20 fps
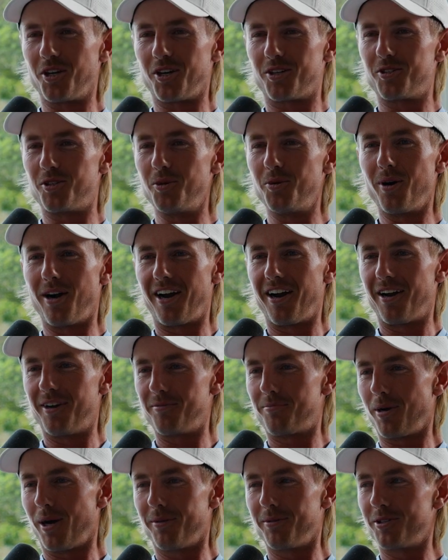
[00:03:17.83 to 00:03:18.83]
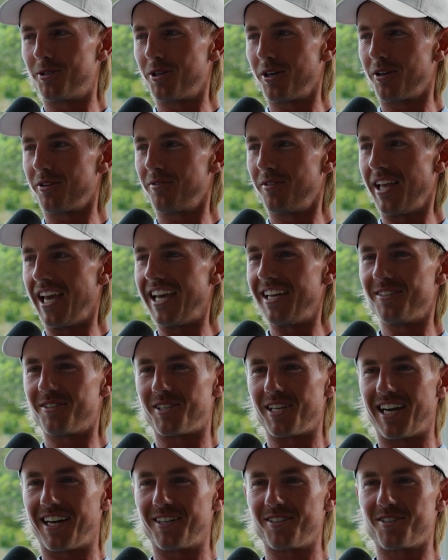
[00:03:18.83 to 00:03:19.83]
took 2-iron, probably took 8
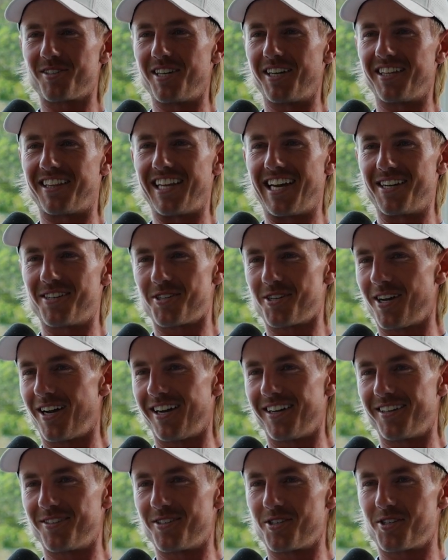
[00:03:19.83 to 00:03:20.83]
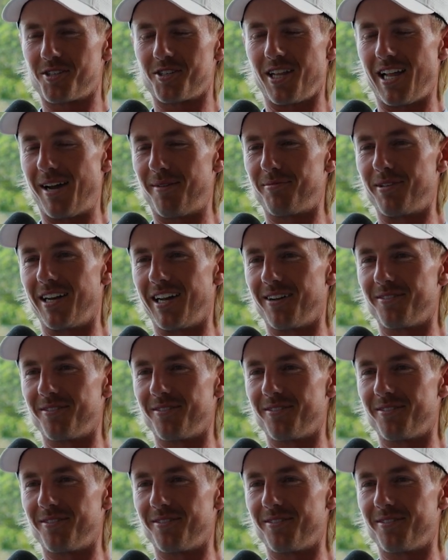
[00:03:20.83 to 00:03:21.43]
seconds to hit that shot and just slapped it